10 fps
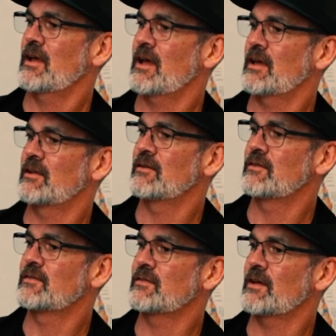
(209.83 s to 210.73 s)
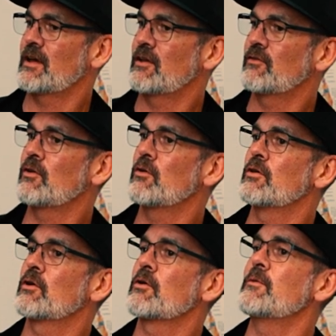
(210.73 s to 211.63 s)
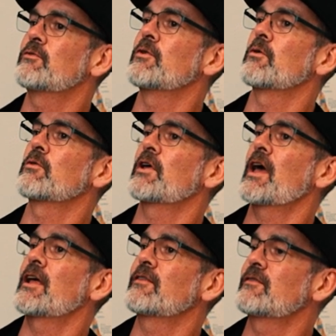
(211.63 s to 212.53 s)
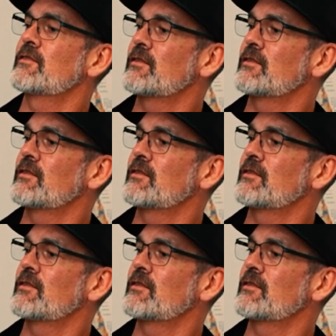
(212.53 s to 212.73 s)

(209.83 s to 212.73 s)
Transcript: And so the grapes don't get